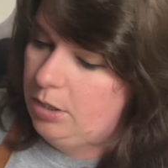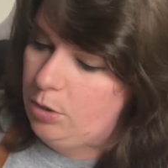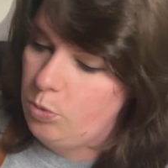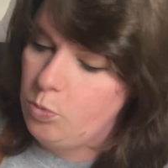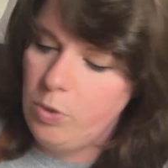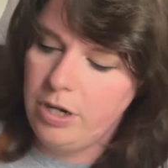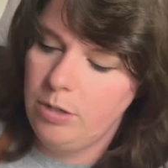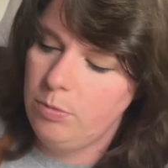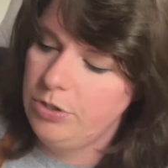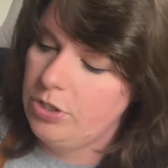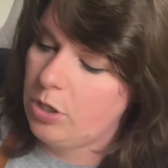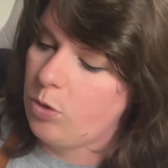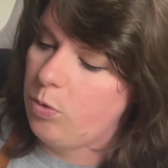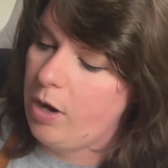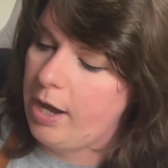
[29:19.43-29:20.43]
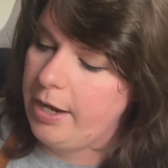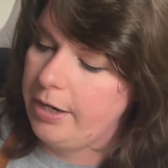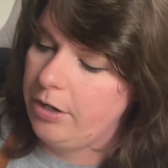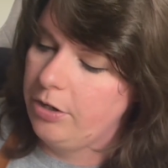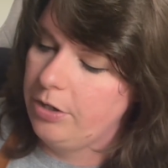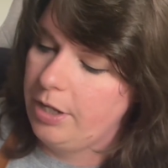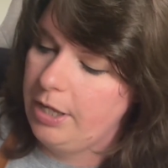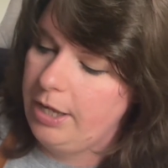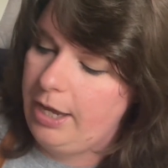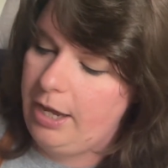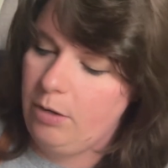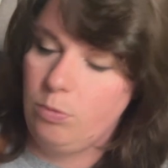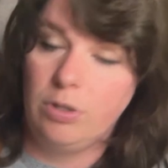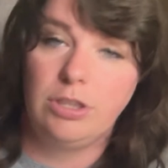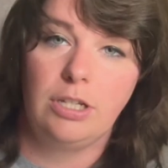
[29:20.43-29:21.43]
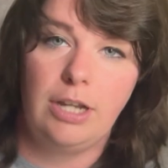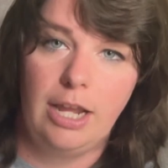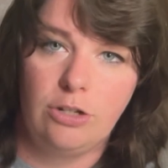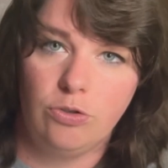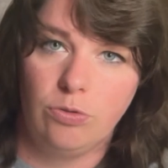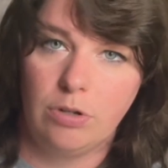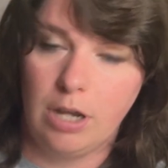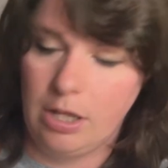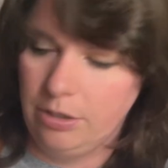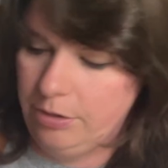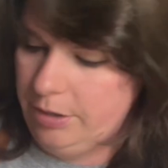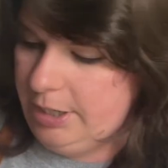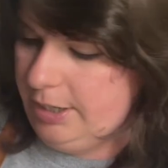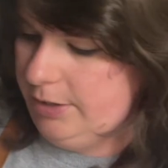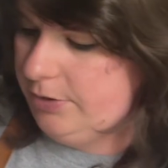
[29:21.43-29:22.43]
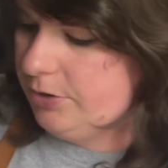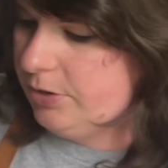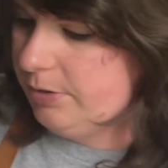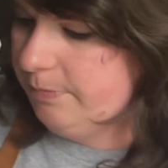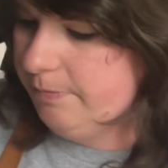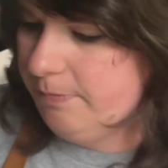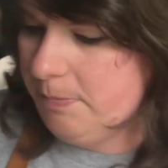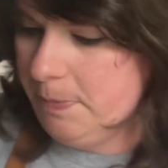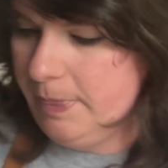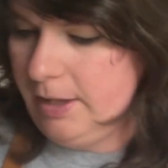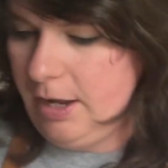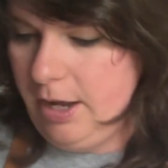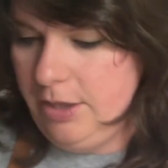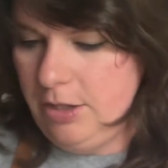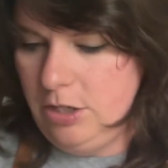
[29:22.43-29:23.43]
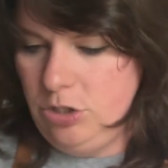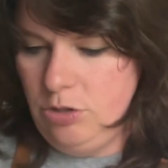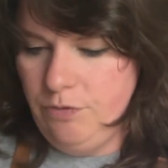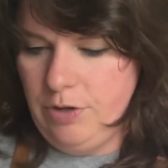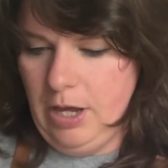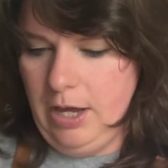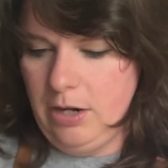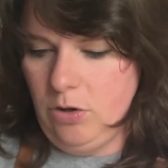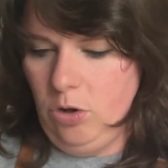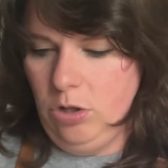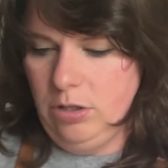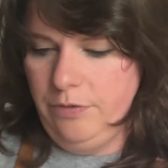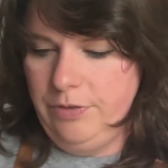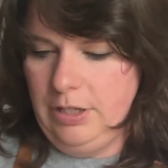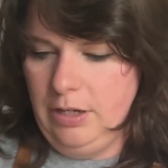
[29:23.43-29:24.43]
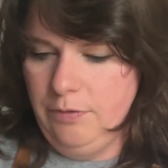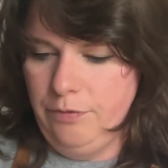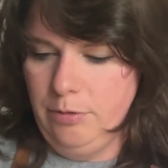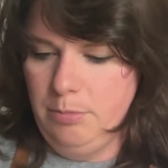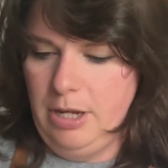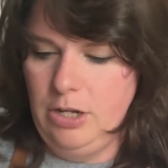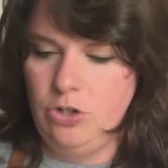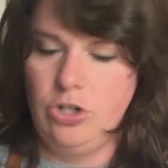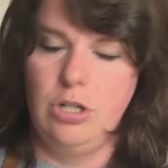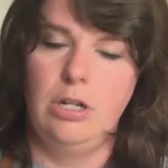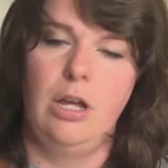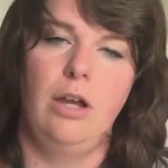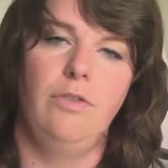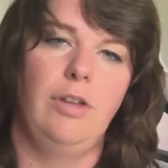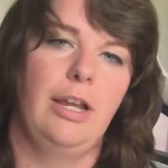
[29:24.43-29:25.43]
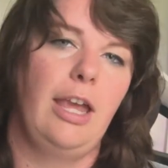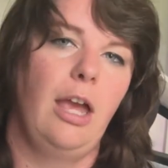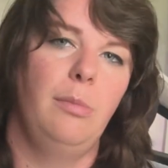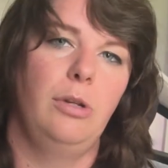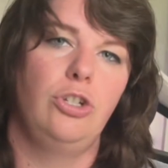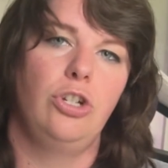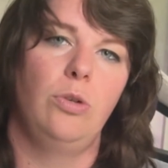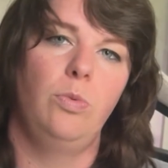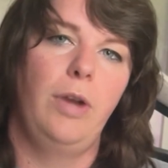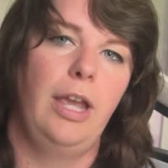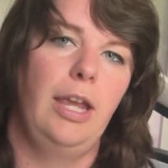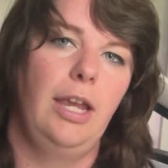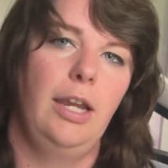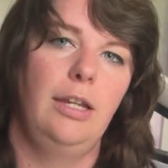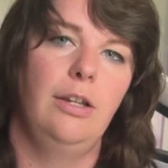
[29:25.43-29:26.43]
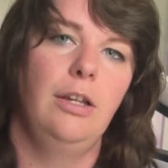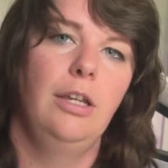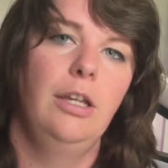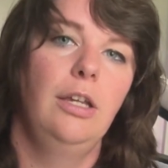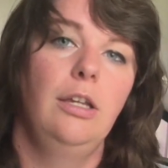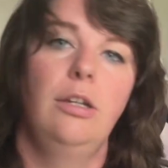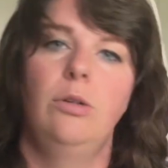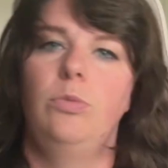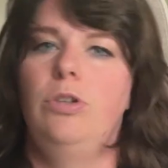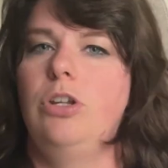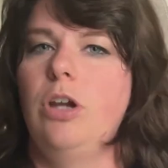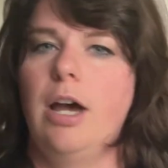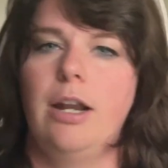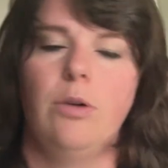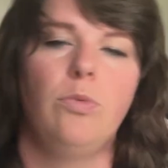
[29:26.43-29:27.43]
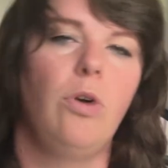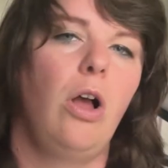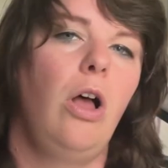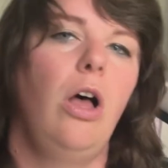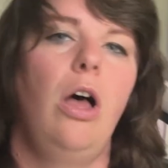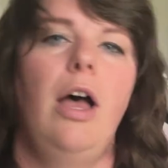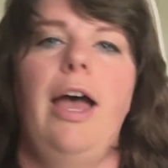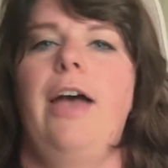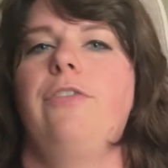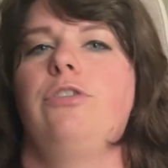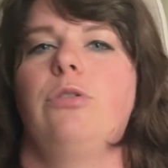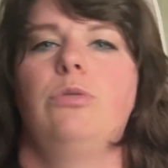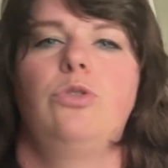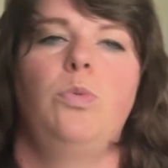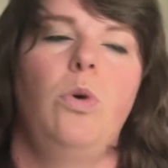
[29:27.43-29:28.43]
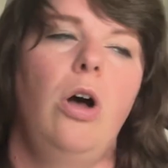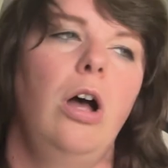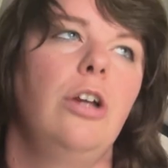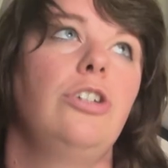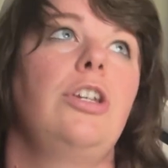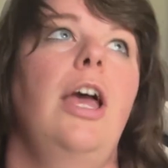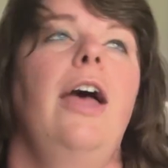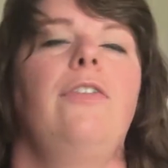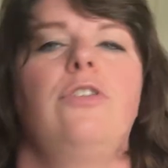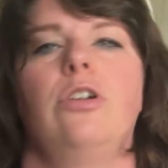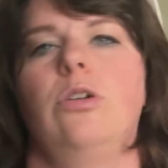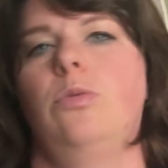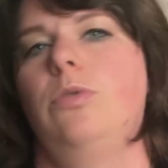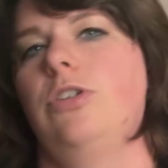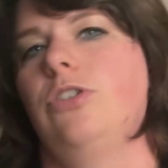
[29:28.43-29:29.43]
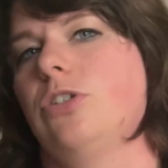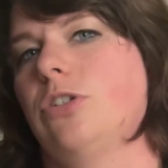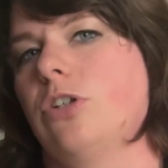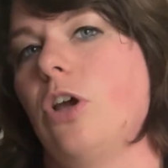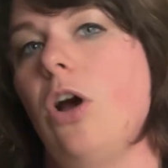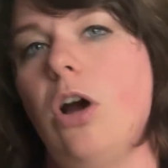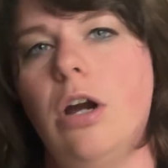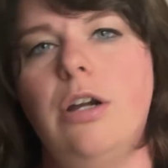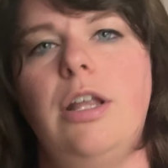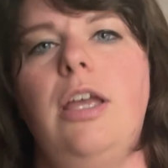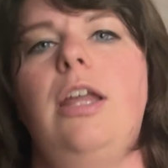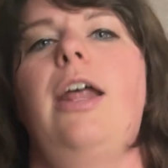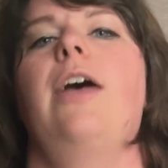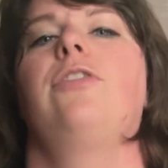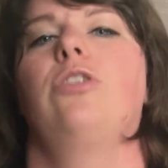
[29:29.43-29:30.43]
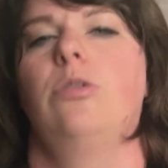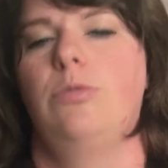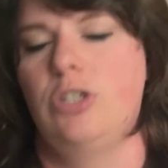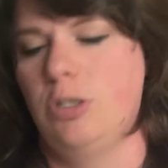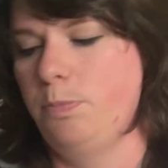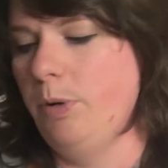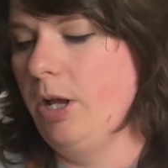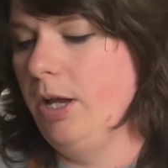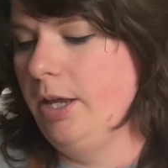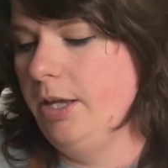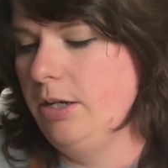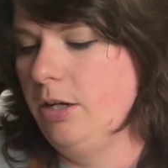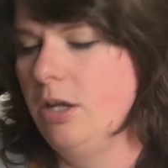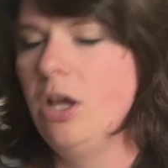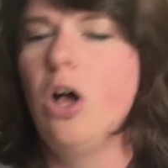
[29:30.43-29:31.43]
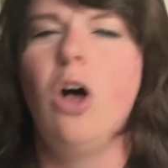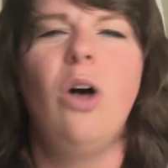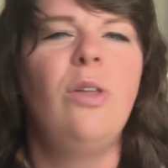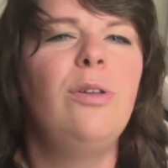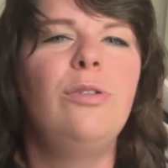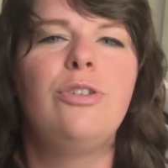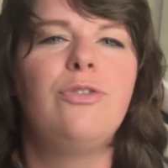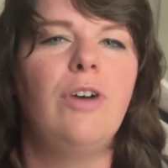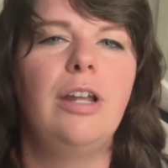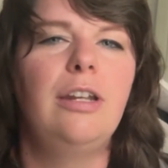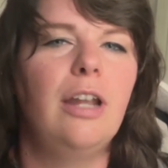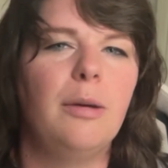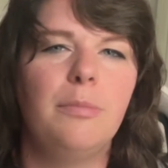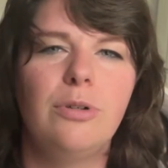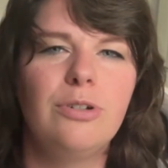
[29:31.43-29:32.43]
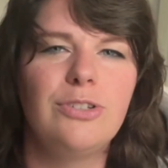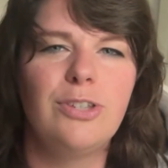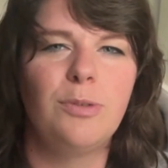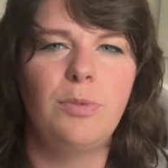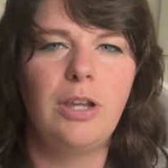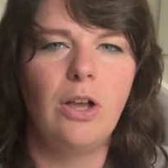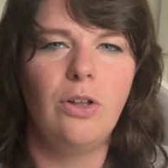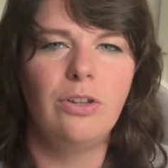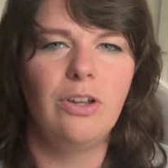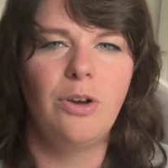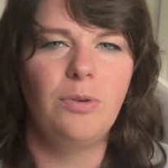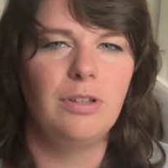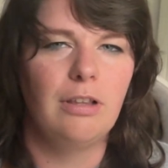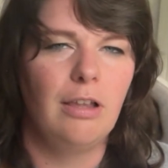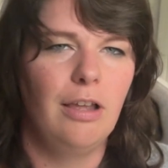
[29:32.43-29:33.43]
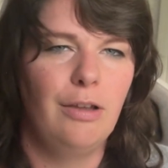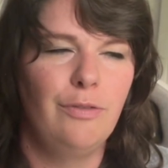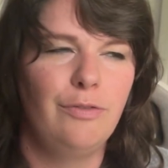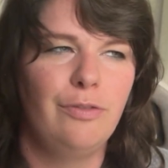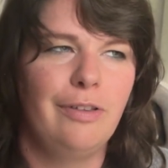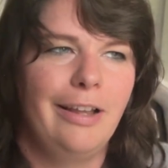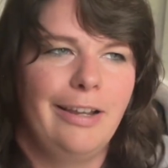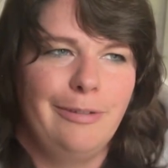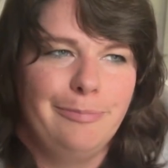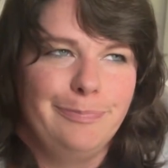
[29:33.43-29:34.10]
when it was acquired, and what the natural color is. And then you've got all of the information of like how much it weighed, when you got it raw, after it was washed, after it was carded, after it was spun, all those fun numbers that we all know and love. Like,